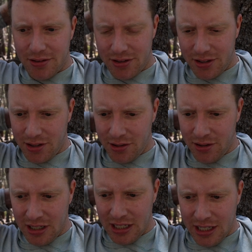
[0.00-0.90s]
So
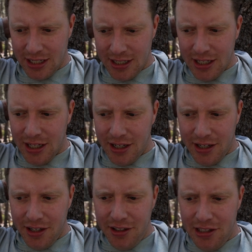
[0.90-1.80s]

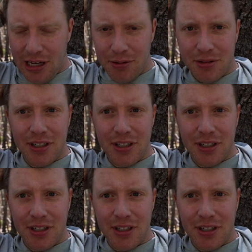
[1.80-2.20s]
yeah, we'll see